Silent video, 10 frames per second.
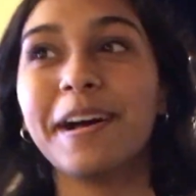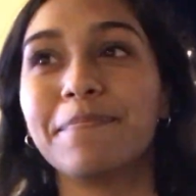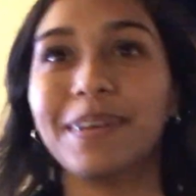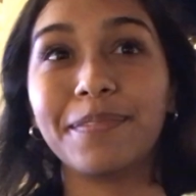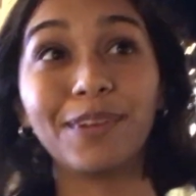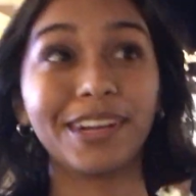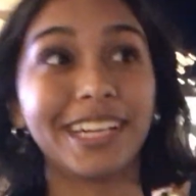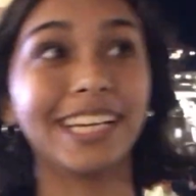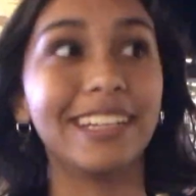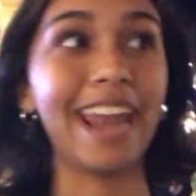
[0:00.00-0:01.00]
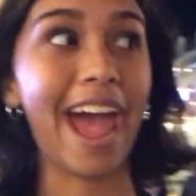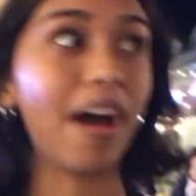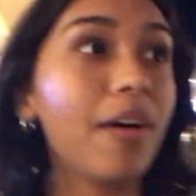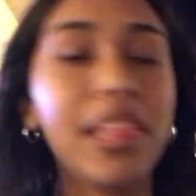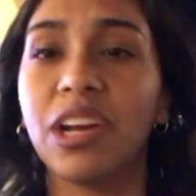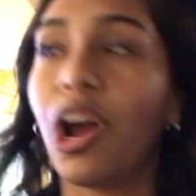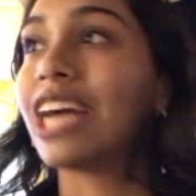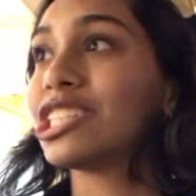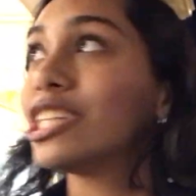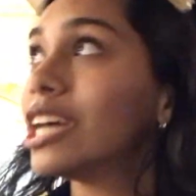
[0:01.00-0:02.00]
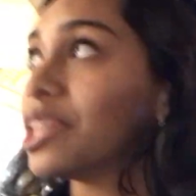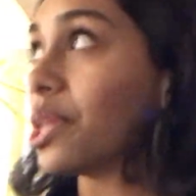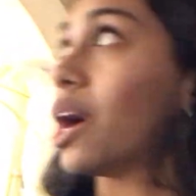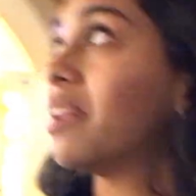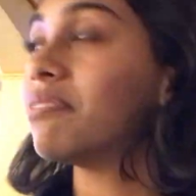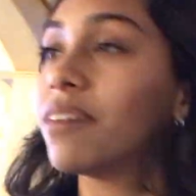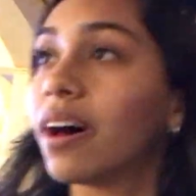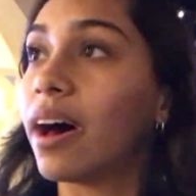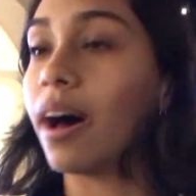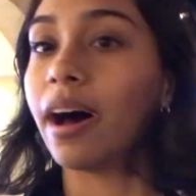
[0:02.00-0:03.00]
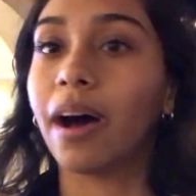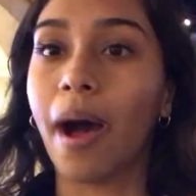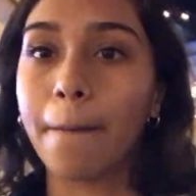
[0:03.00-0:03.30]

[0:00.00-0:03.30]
but we're here now and there are actually a lot of uh,